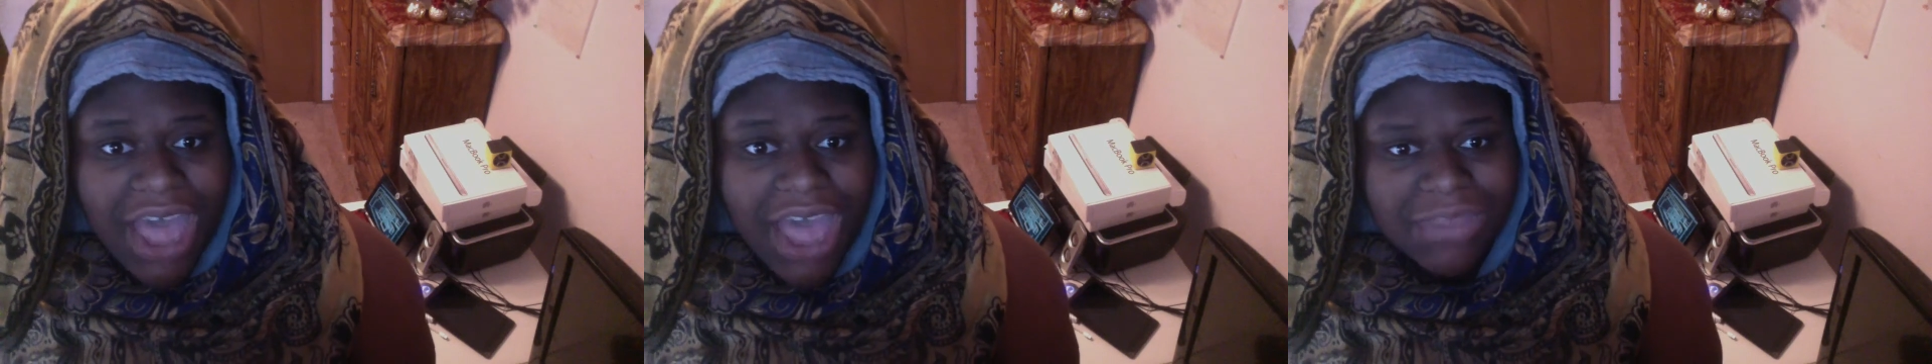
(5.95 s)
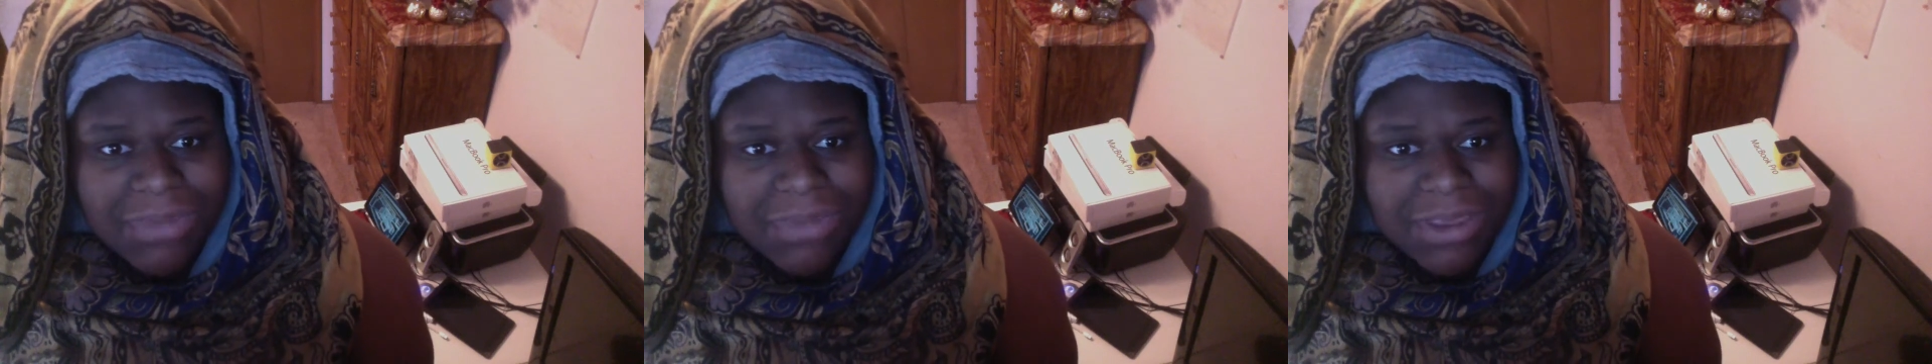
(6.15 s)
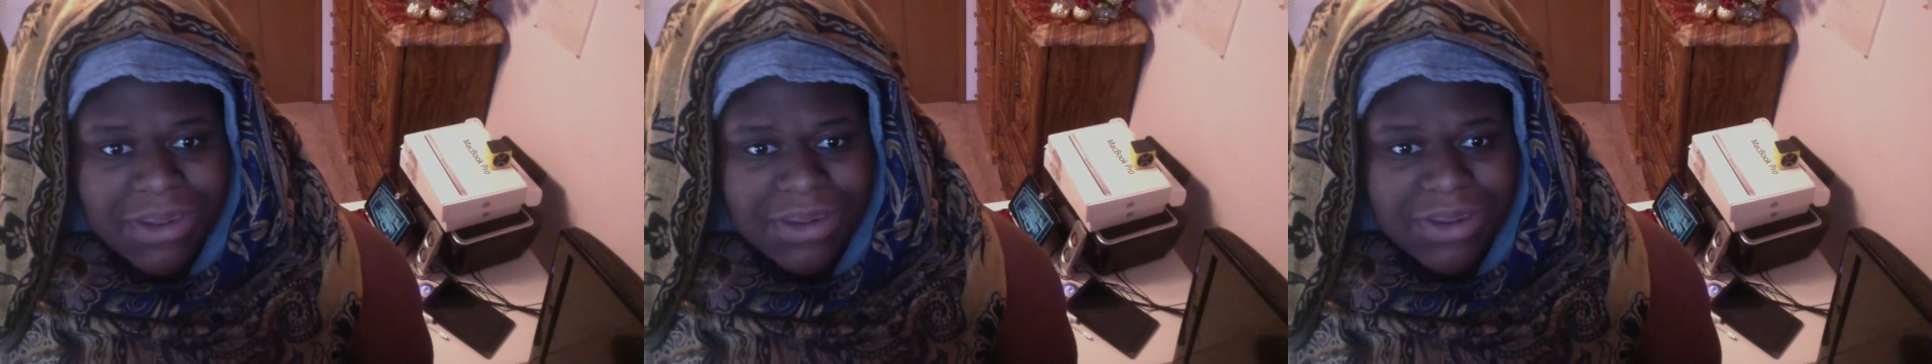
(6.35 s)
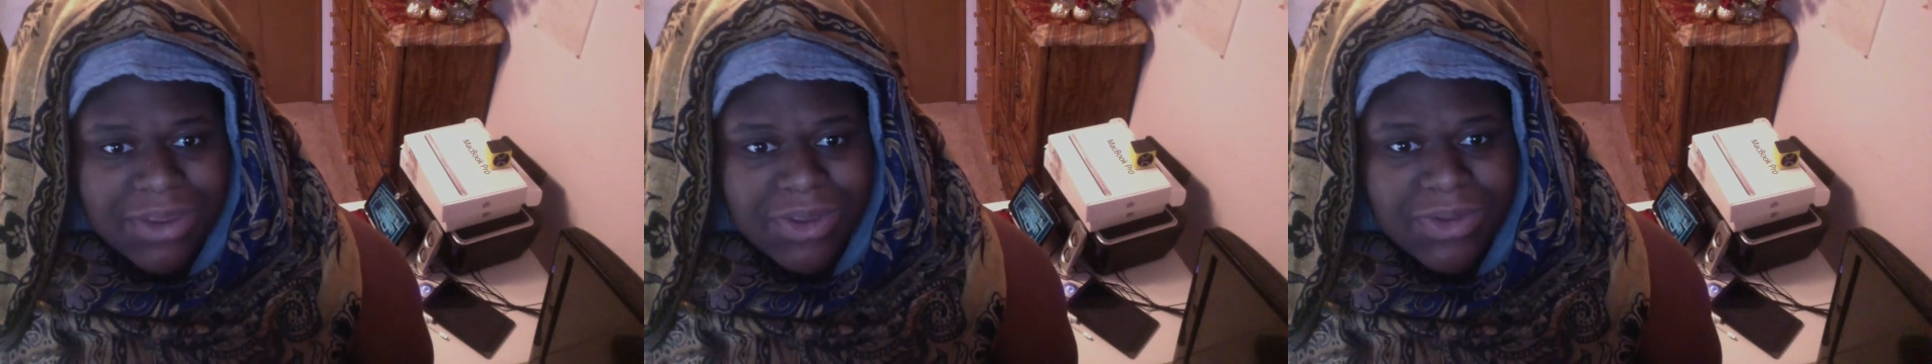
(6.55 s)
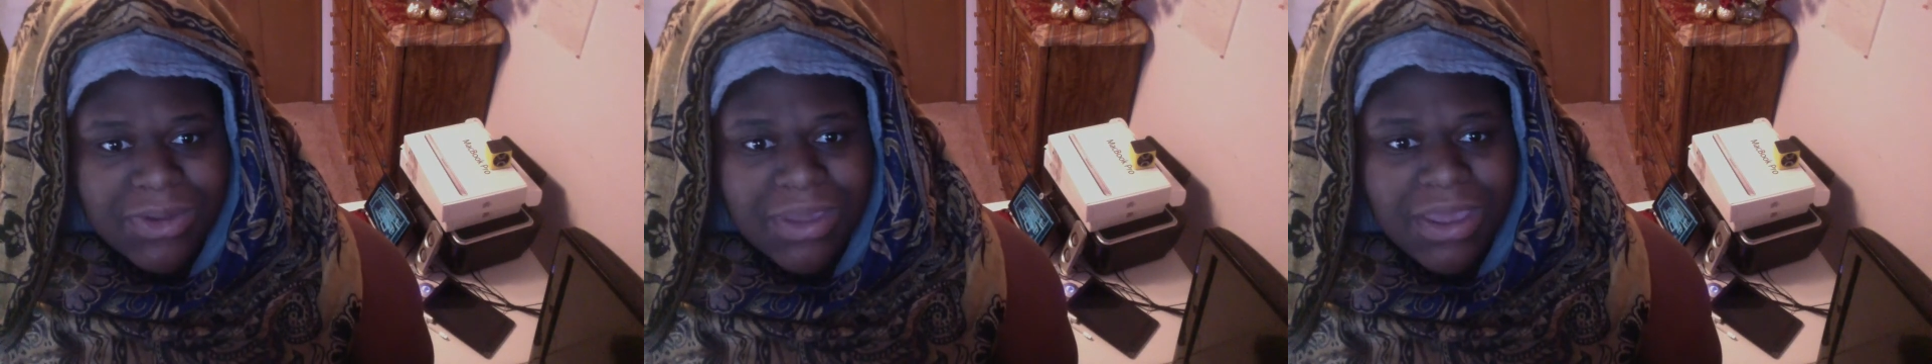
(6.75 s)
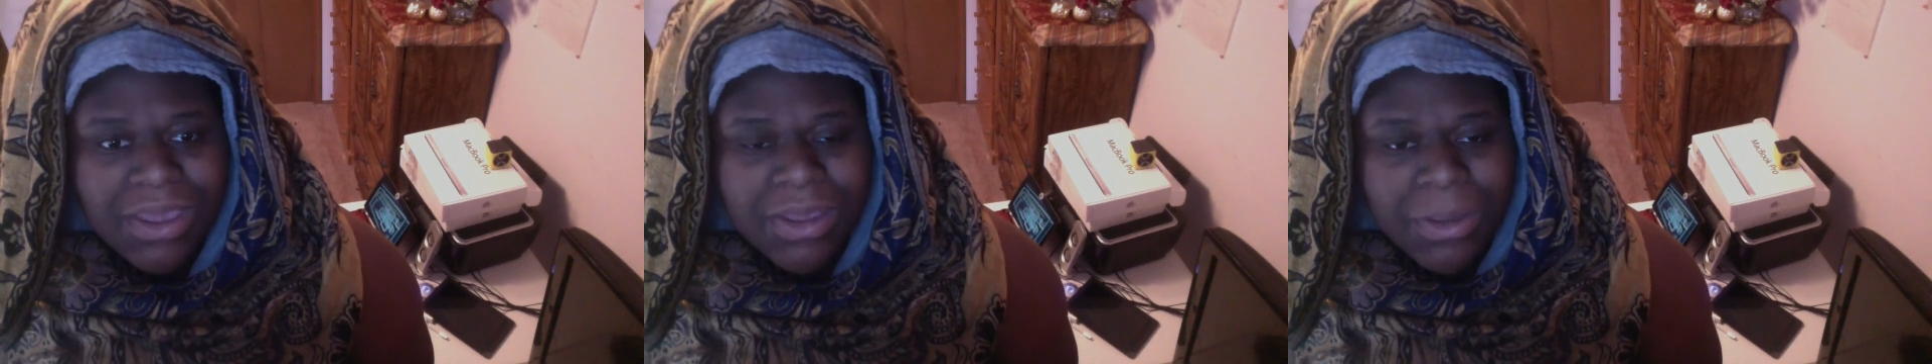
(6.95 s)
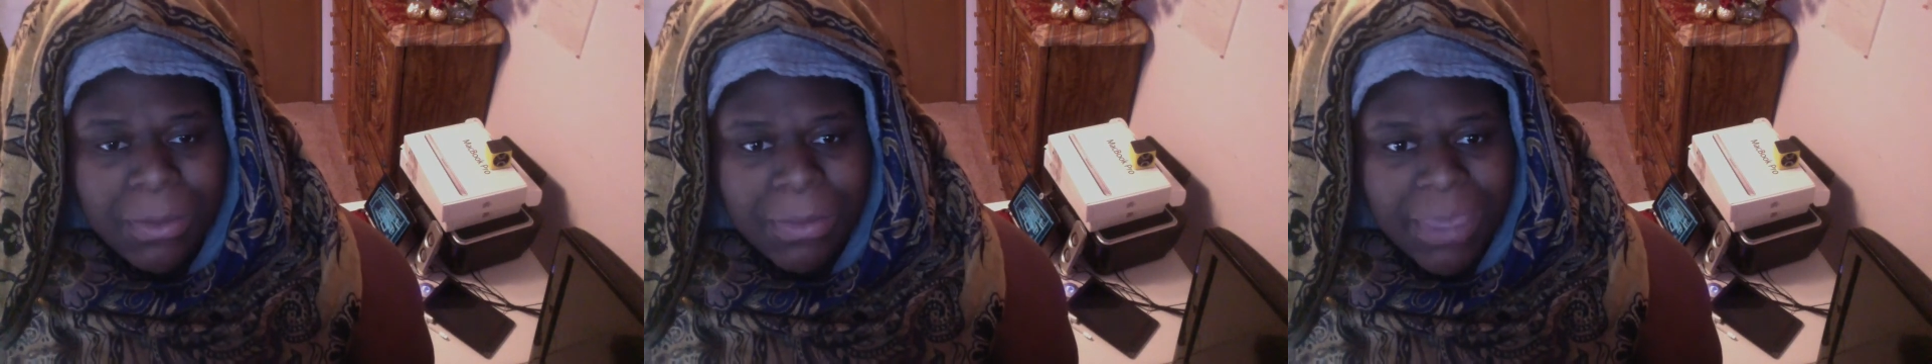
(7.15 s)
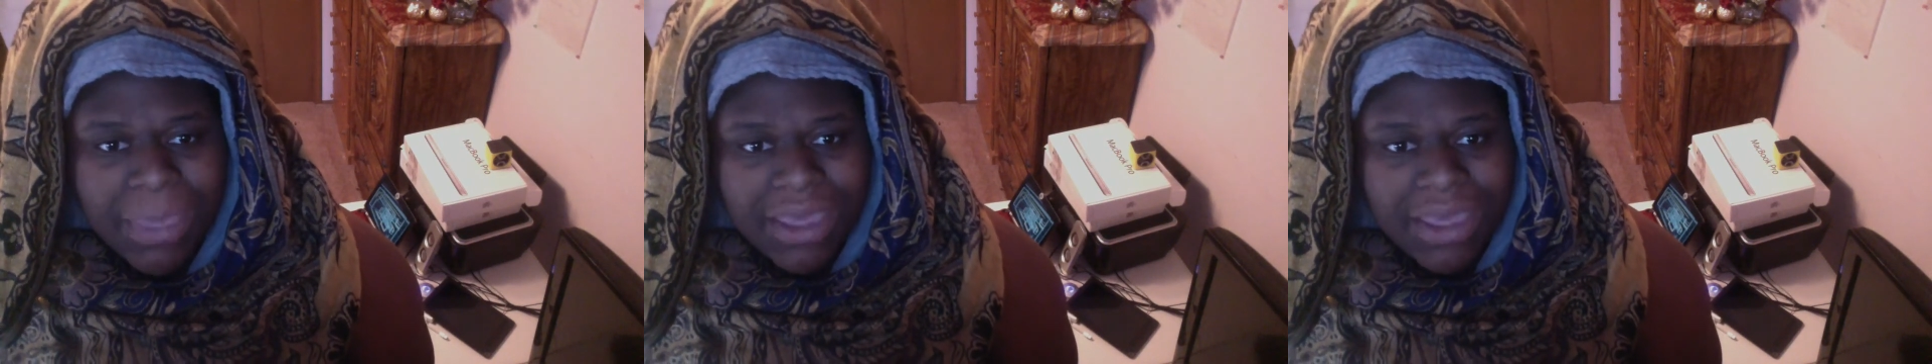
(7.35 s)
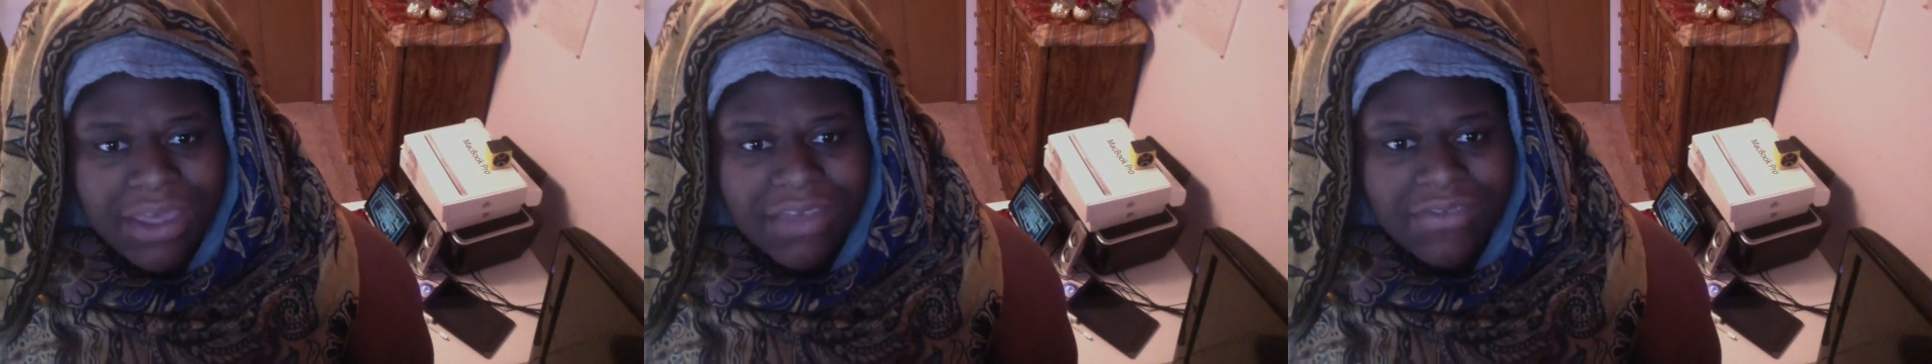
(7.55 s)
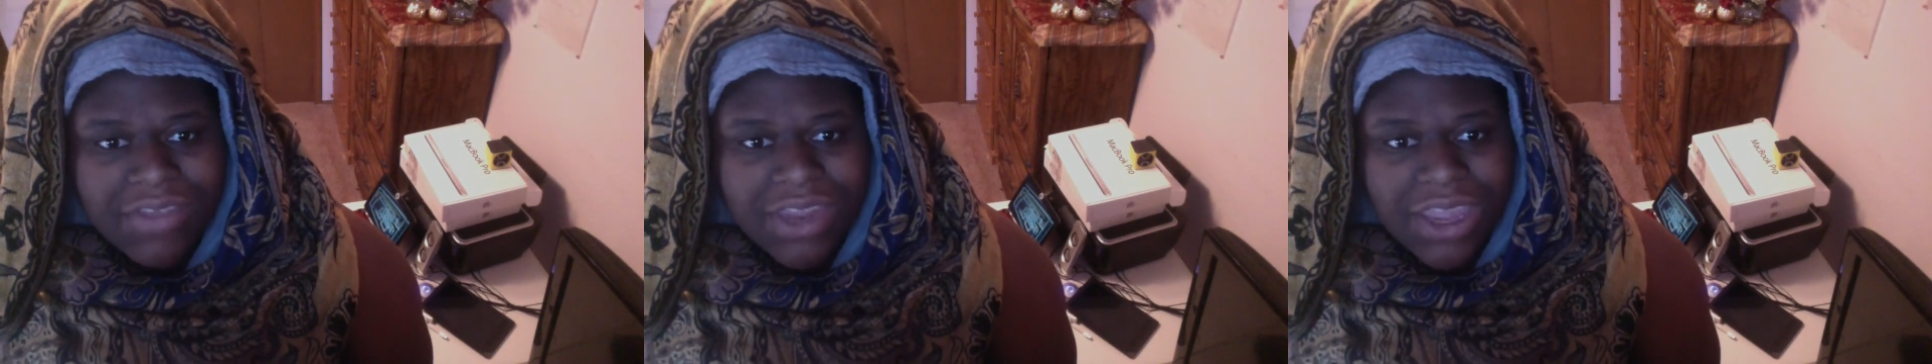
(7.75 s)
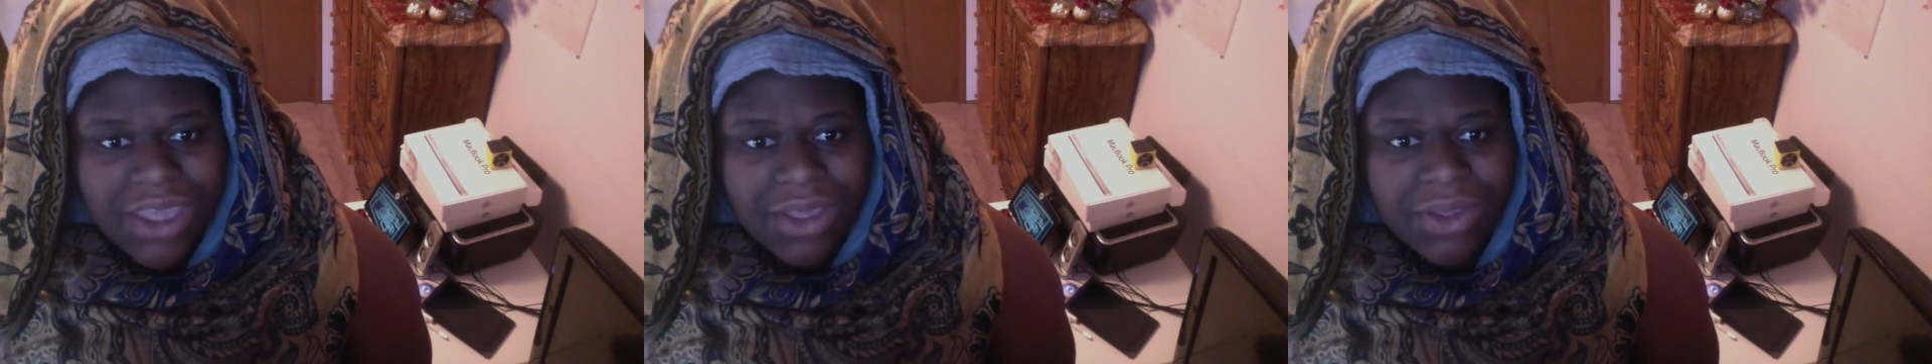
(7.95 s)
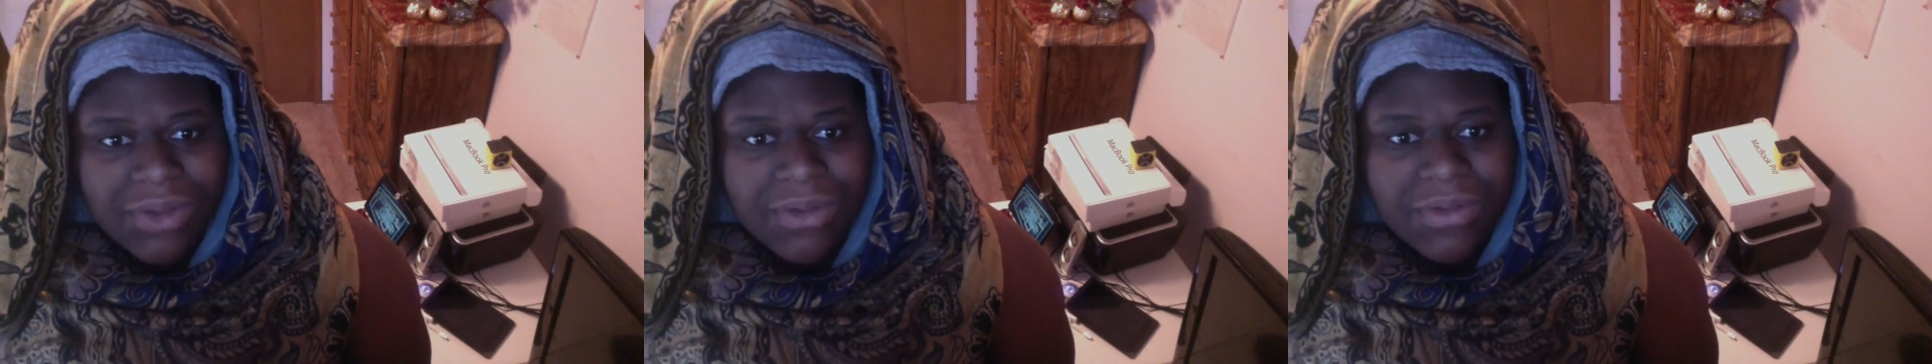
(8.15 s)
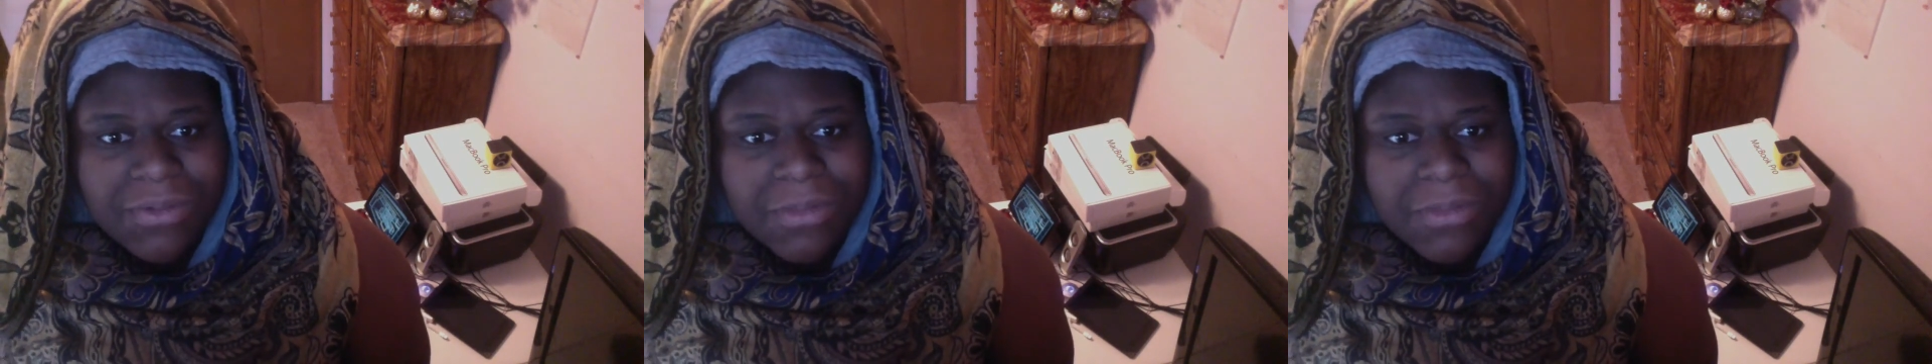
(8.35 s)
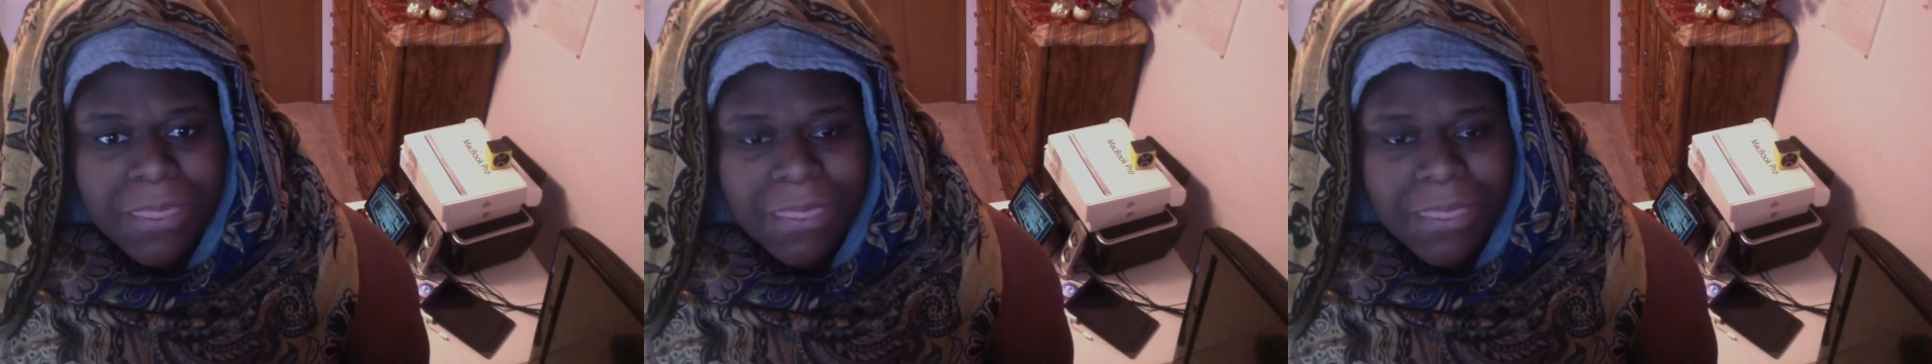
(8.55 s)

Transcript: asked me to make a video